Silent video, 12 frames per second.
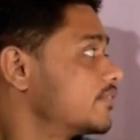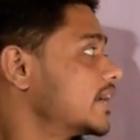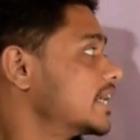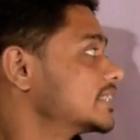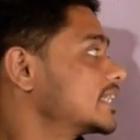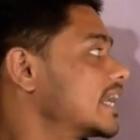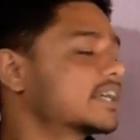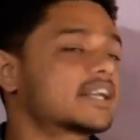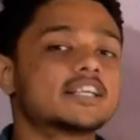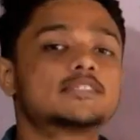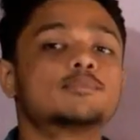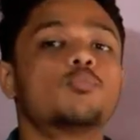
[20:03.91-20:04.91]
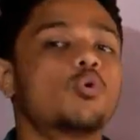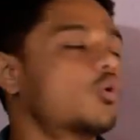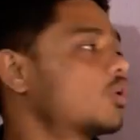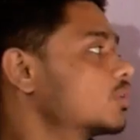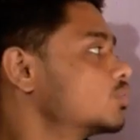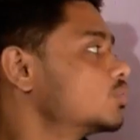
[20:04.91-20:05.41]
s character is
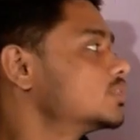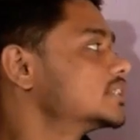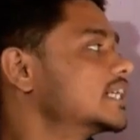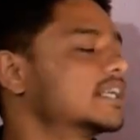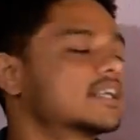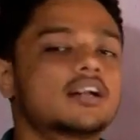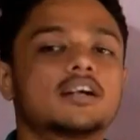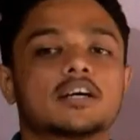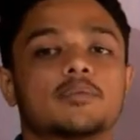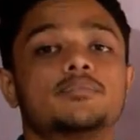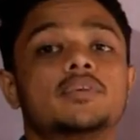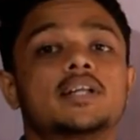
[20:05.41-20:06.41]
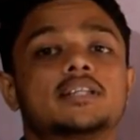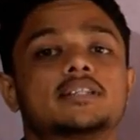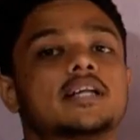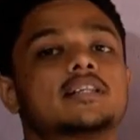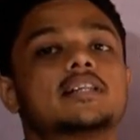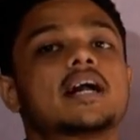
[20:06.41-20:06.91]
more to the central atom,
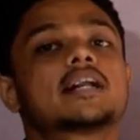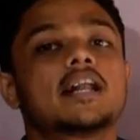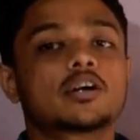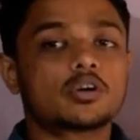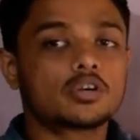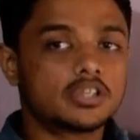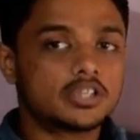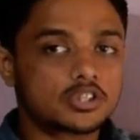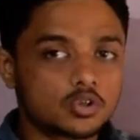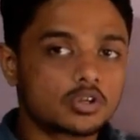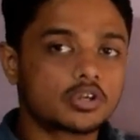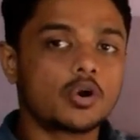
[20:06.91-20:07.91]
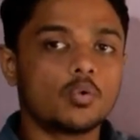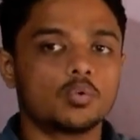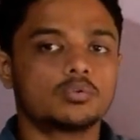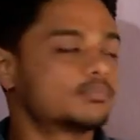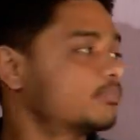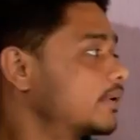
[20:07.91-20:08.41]
then that electron it should give,
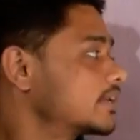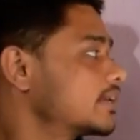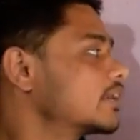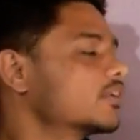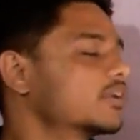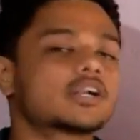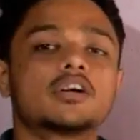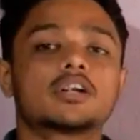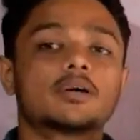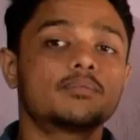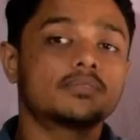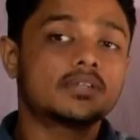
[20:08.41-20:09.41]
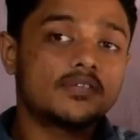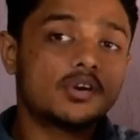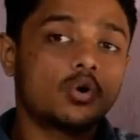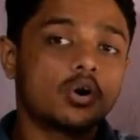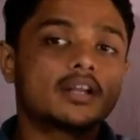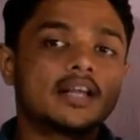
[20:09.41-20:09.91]
but the electronegative atom they will
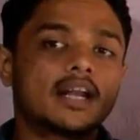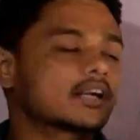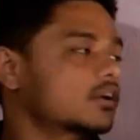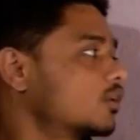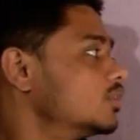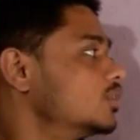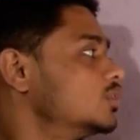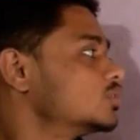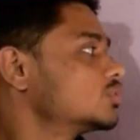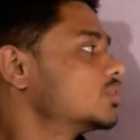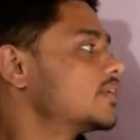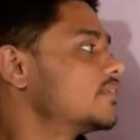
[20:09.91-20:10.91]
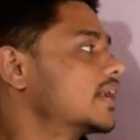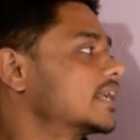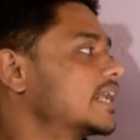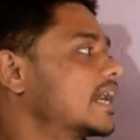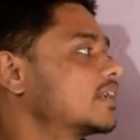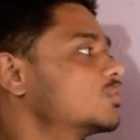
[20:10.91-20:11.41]
hold the electron, so they will
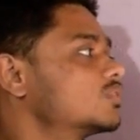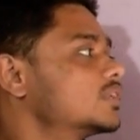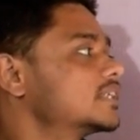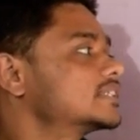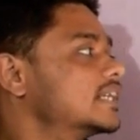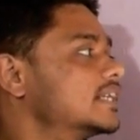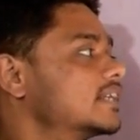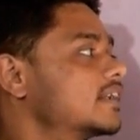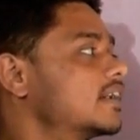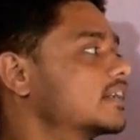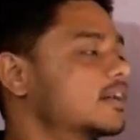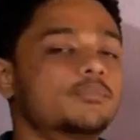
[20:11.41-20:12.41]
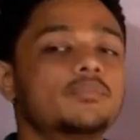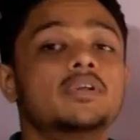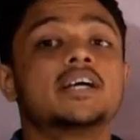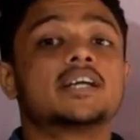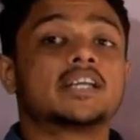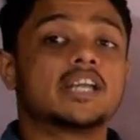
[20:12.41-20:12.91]
attack to the central atom,
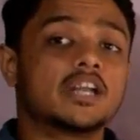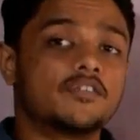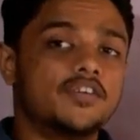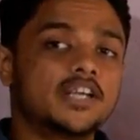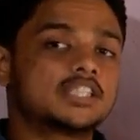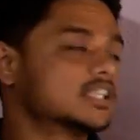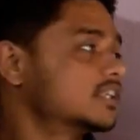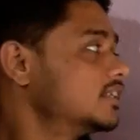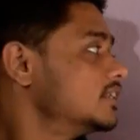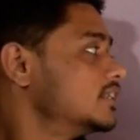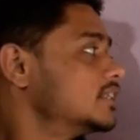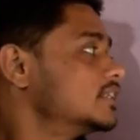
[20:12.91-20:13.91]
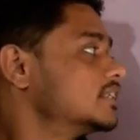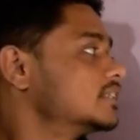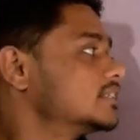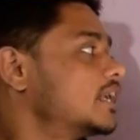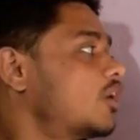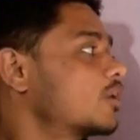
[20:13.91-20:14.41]
in which
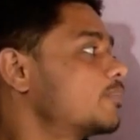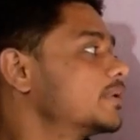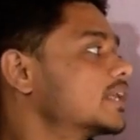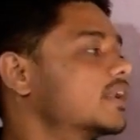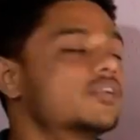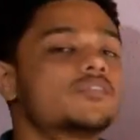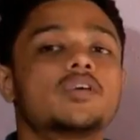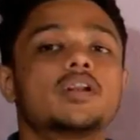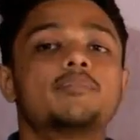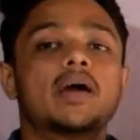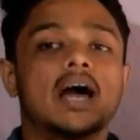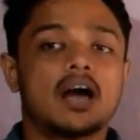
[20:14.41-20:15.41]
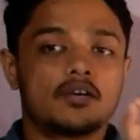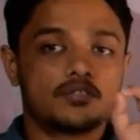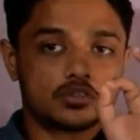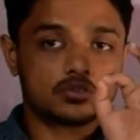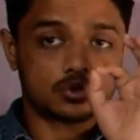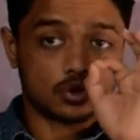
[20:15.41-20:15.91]
the
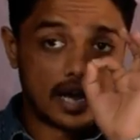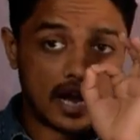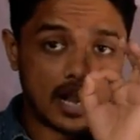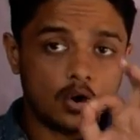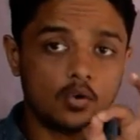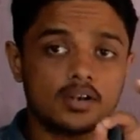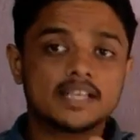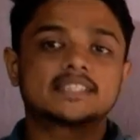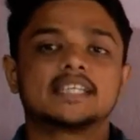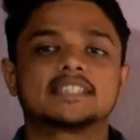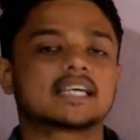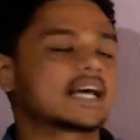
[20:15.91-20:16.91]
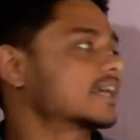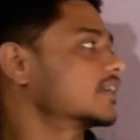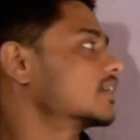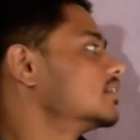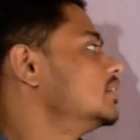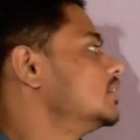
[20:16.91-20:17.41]
orbital should have less s character.
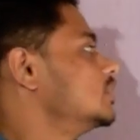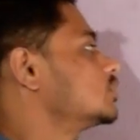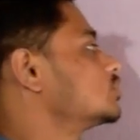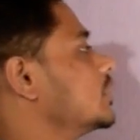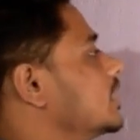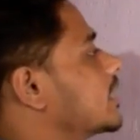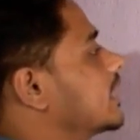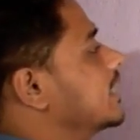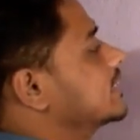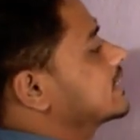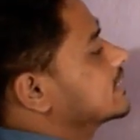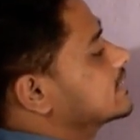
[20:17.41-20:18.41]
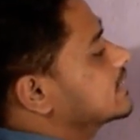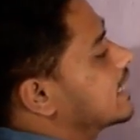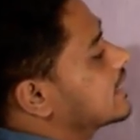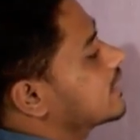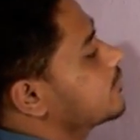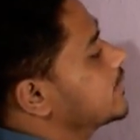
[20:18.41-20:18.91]
So here less s
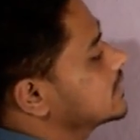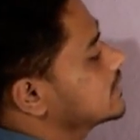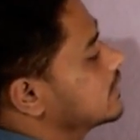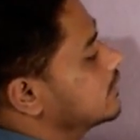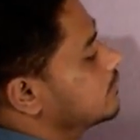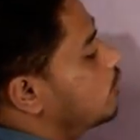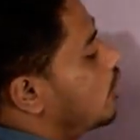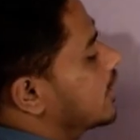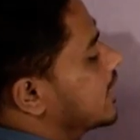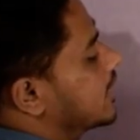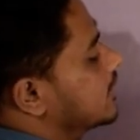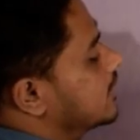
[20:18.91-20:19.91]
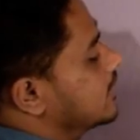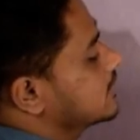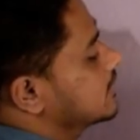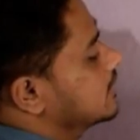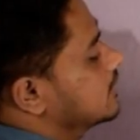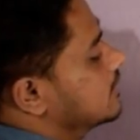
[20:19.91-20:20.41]
character means bond angle is
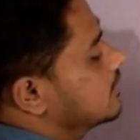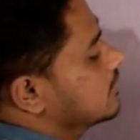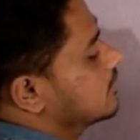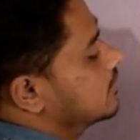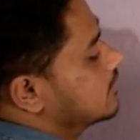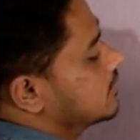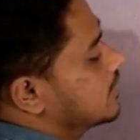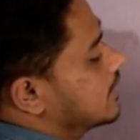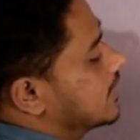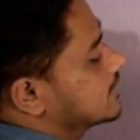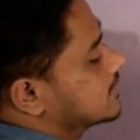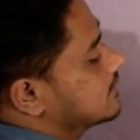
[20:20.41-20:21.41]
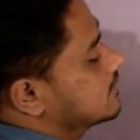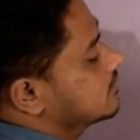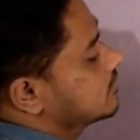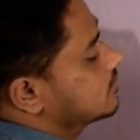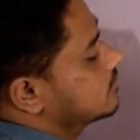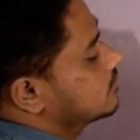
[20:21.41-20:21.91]
less.
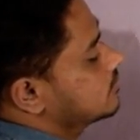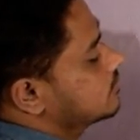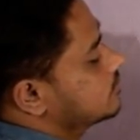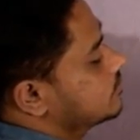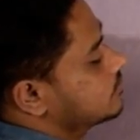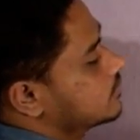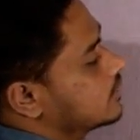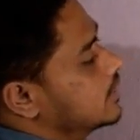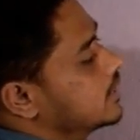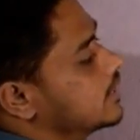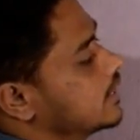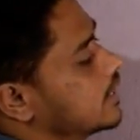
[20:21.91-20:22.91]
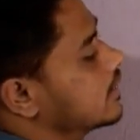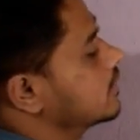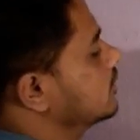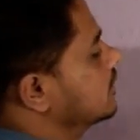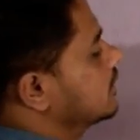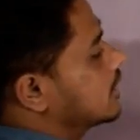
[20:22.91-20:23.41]
Here
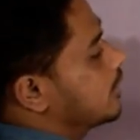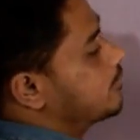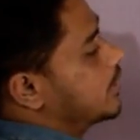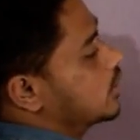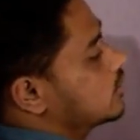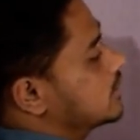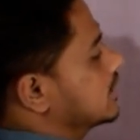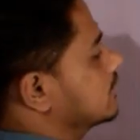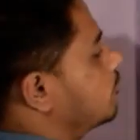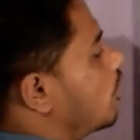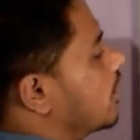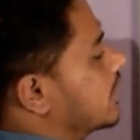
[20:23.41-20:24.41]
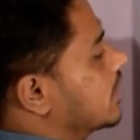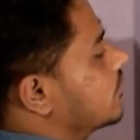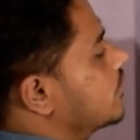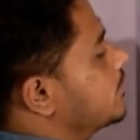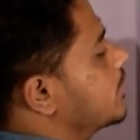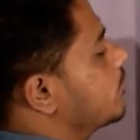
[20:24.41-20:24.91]
compared to this, bond angle
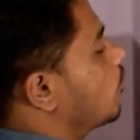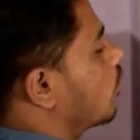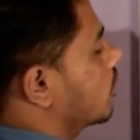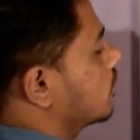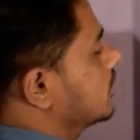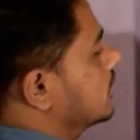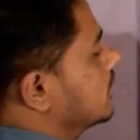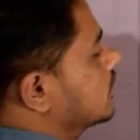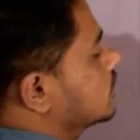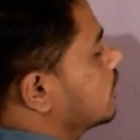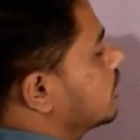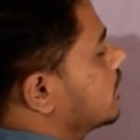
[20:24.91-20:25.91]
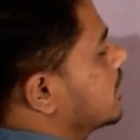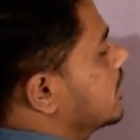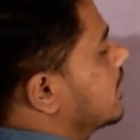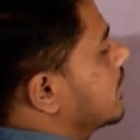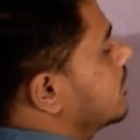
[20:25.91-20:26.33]
will be more. So here